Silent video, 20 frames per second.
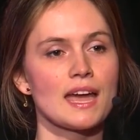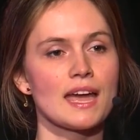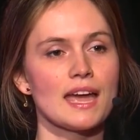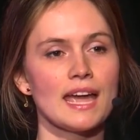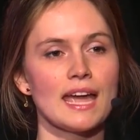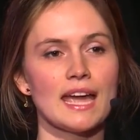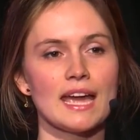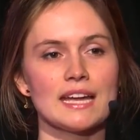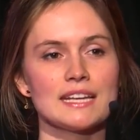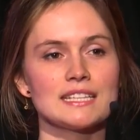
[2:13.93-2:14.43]

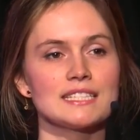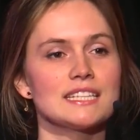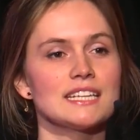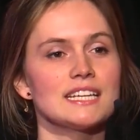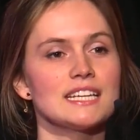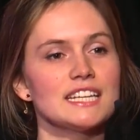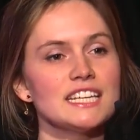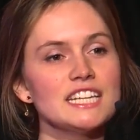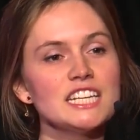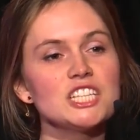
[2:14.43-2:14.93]
And
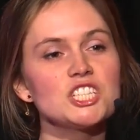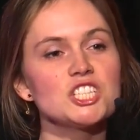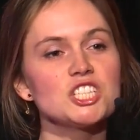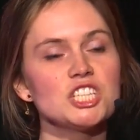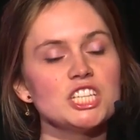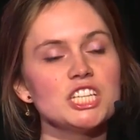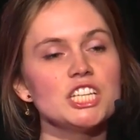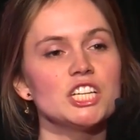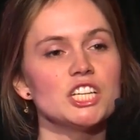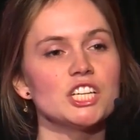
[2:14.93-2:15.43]
each
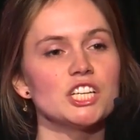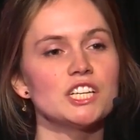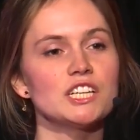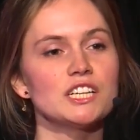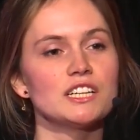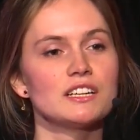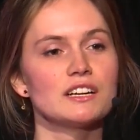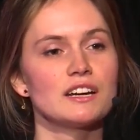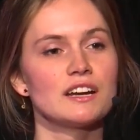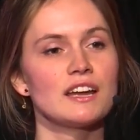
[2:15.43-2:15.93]

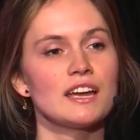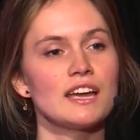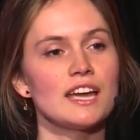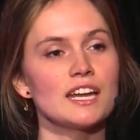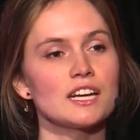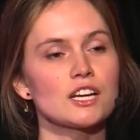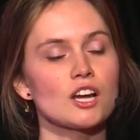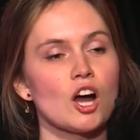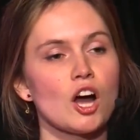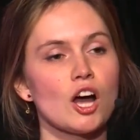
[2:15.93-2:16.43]
year,
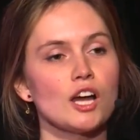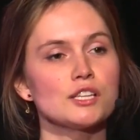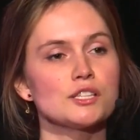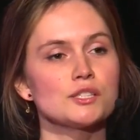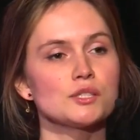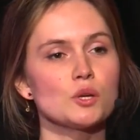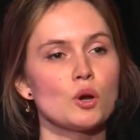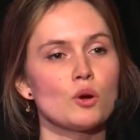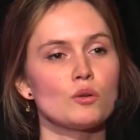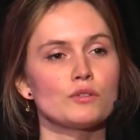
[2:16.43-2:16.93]
it
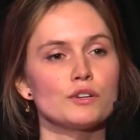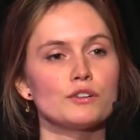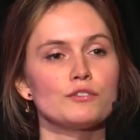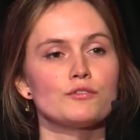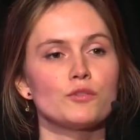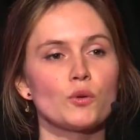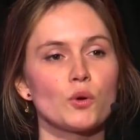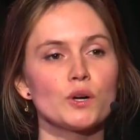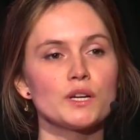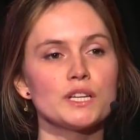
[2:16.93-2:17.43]
costs over
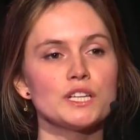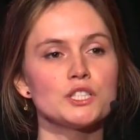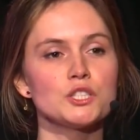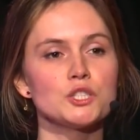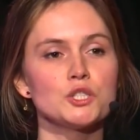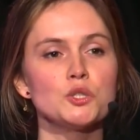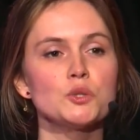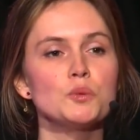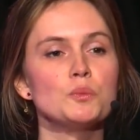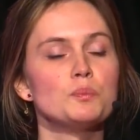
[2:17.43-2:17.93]

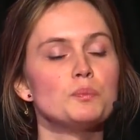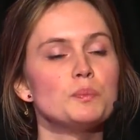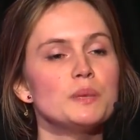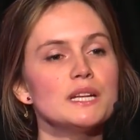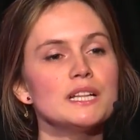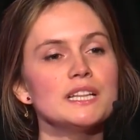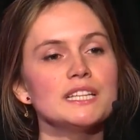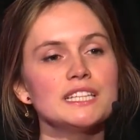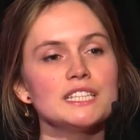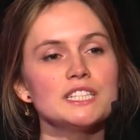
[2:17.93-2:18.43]
$42
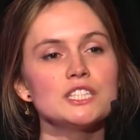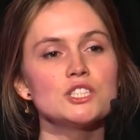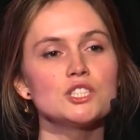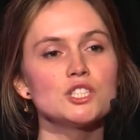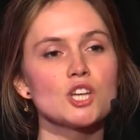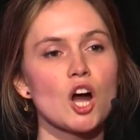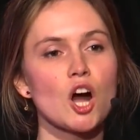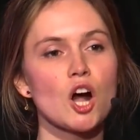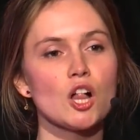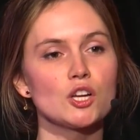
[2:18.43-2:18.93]
billion
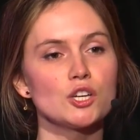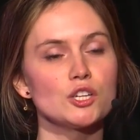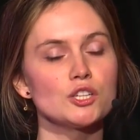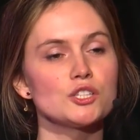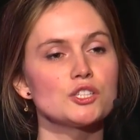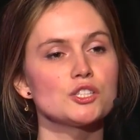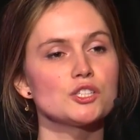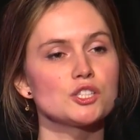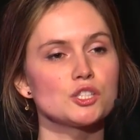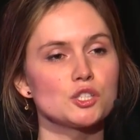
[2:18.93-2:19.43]

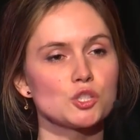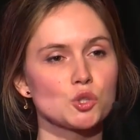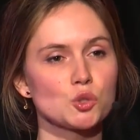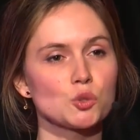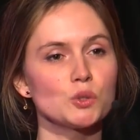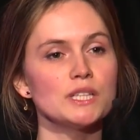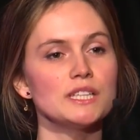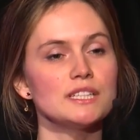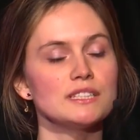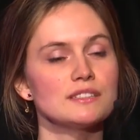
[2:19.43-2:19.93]
to
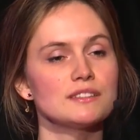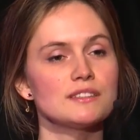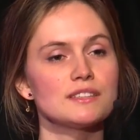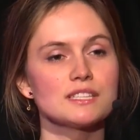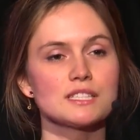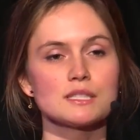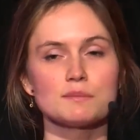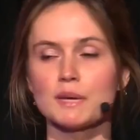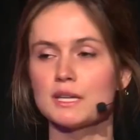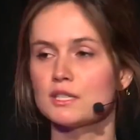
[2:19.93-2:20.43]
treat
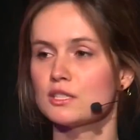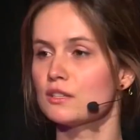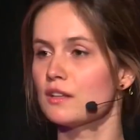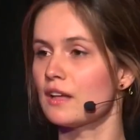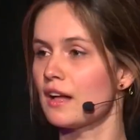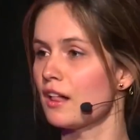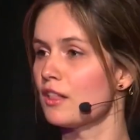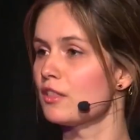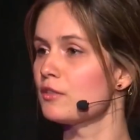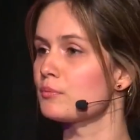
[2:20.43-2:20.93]
this mental
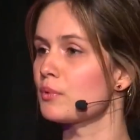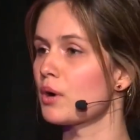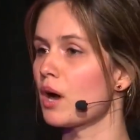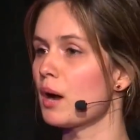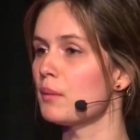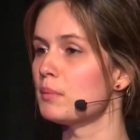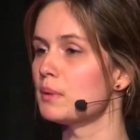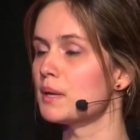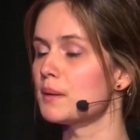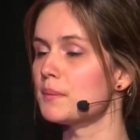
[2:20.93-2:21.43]
health
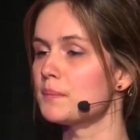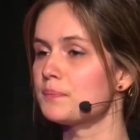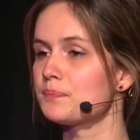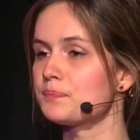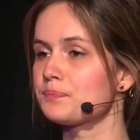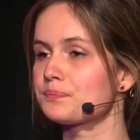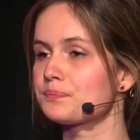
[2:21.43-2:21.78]
problem.